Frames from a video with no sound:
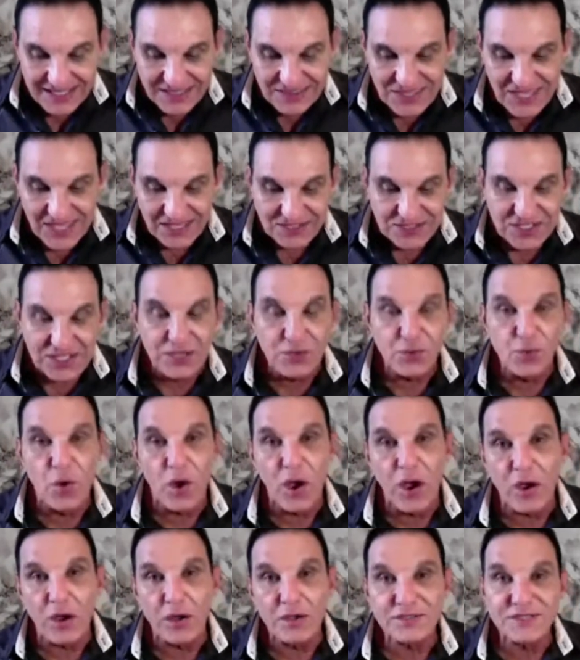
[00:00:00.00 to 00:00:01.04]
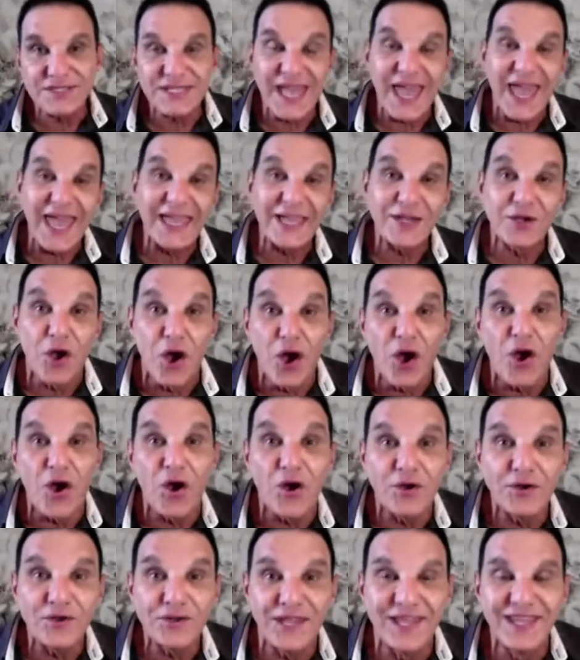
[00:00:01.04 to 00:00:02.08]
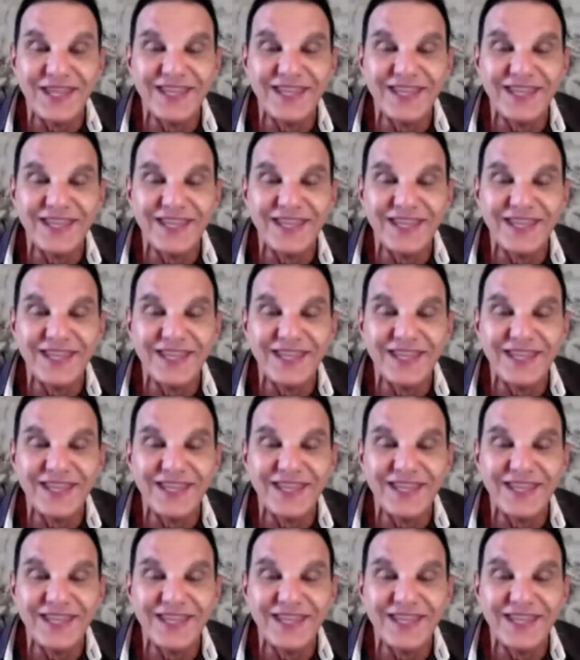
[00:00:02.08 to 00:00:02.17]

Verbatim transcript: that he was a god.